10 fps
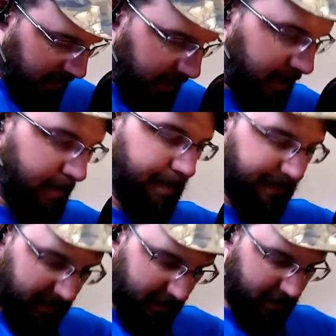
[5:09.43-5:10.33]
Um,
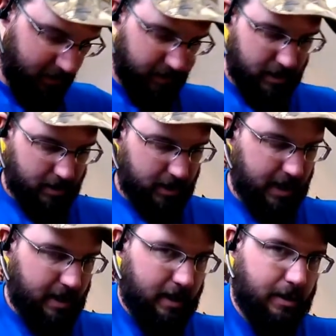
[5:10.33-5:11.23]
and then we start
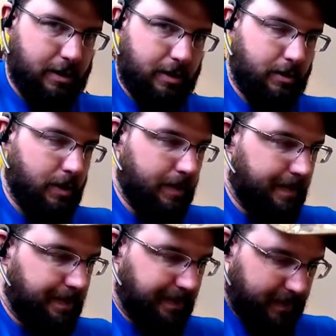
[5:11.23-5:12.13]
getting into
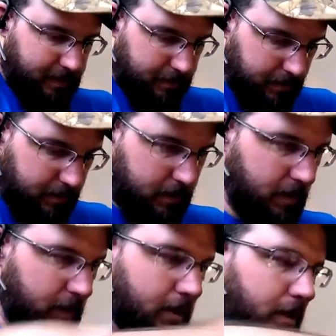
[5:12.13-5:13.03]

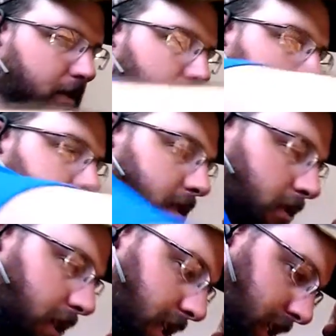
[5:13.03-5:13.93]
the real